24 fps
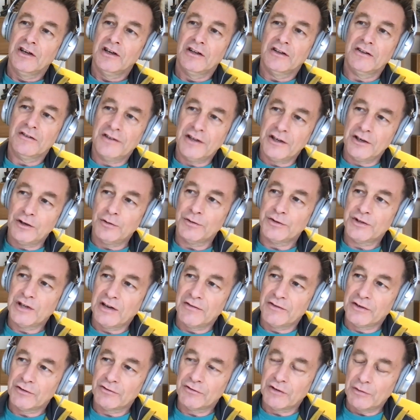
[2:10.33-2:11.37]
Then I was
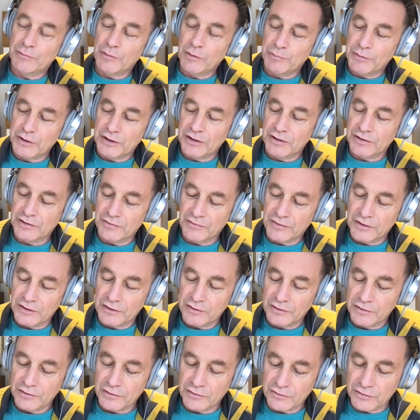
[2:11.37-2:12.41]
having trouble because of
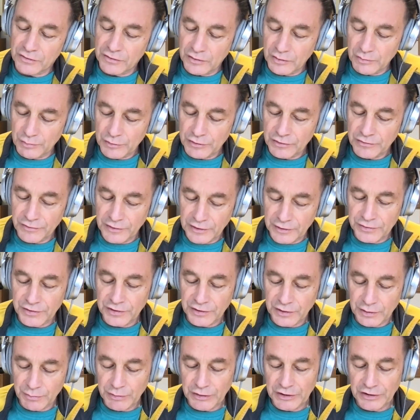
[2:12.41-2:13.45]
the trauma of
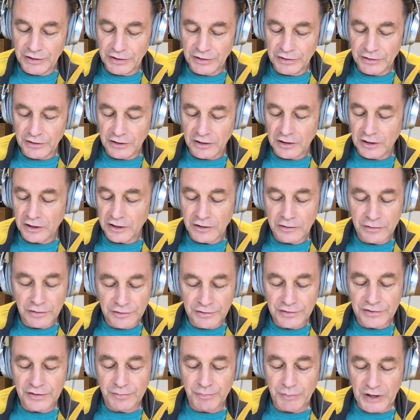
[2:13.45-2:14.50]
losing the bird. I
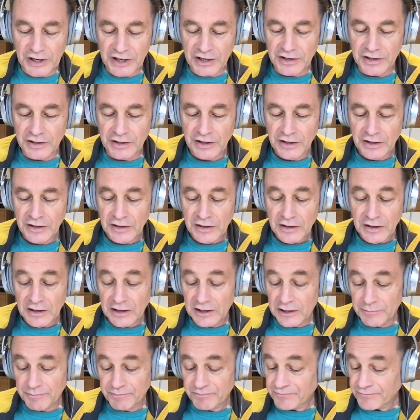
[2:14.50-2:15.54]
couldn't speak.
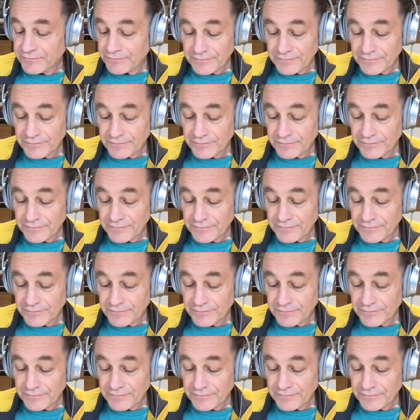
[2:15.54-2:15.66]
I